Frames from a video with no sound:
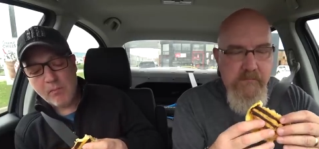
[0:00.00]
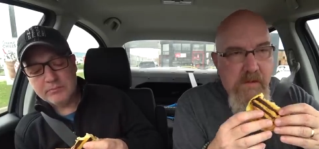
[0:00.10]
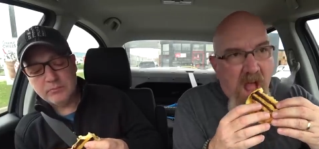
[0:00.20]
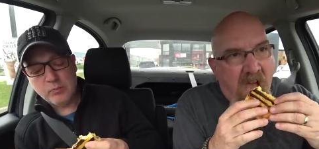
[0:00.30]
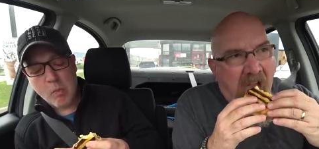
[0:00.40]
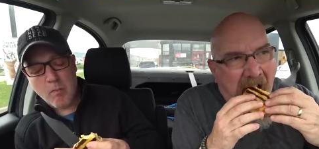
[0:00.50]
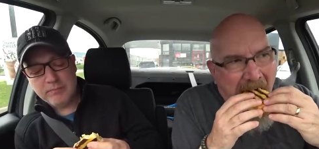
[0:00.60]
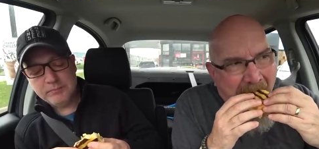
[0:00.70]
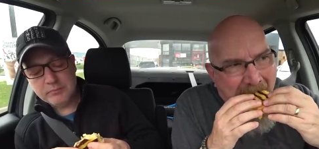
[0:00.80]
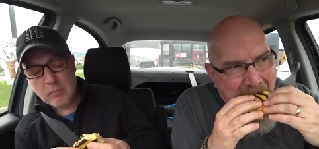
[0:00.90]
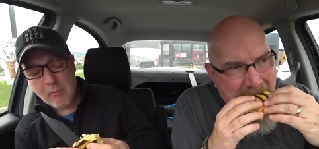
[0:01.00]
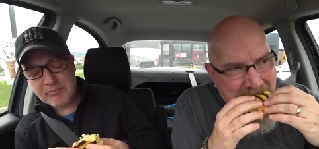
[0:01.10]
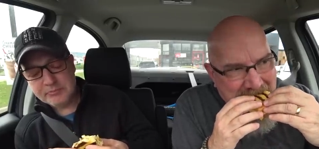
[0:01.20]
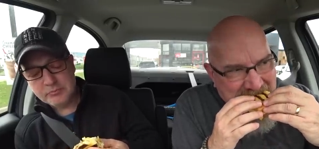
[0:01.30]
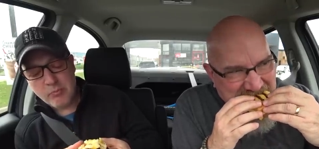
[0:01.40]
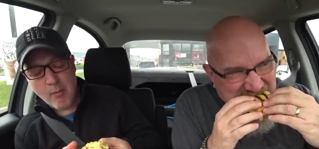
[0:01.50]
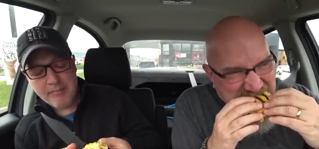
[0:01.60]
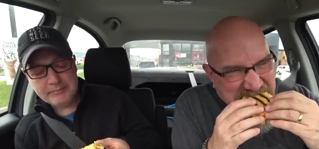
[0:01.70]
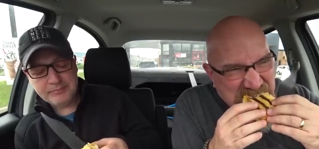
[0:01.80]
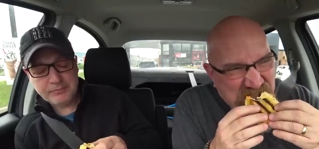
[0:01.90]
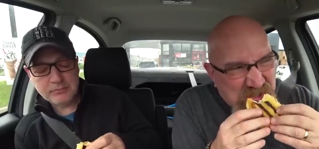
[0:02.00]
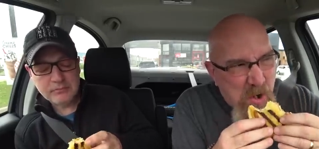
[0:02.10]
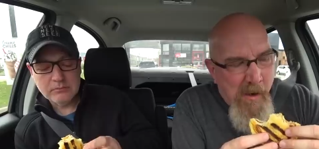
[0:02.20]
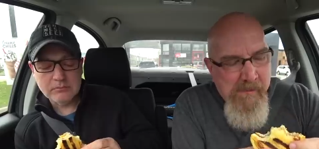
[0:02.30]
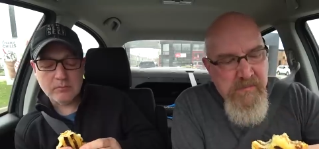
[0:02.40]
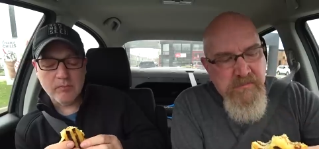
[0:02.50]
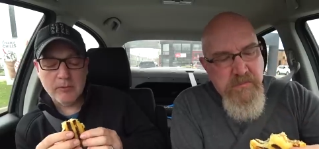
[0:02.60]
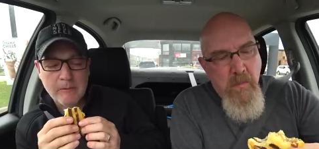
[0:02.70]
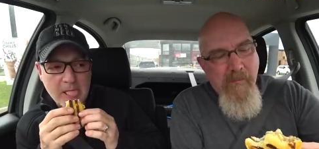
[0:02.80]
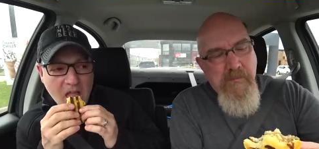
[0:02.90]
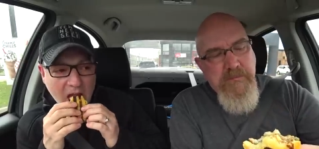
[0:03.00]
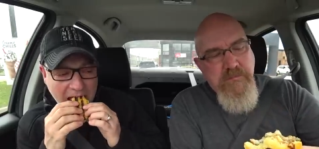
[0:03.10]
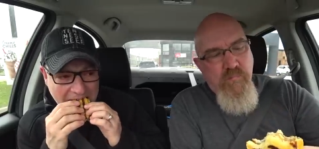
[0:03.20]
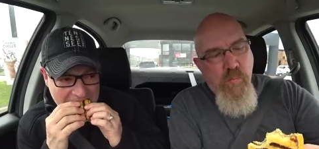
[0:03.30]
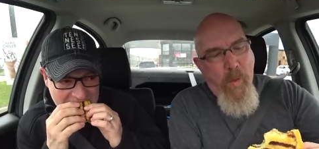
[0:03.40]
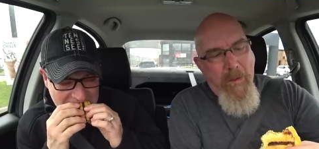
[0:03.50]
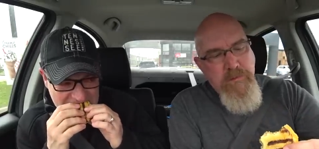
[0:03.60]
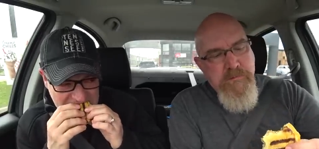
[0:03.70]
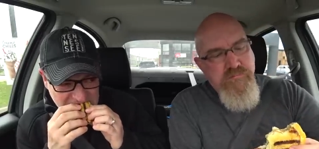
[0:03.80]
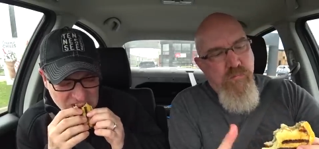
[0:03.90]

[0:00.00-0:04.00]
Nothing is said.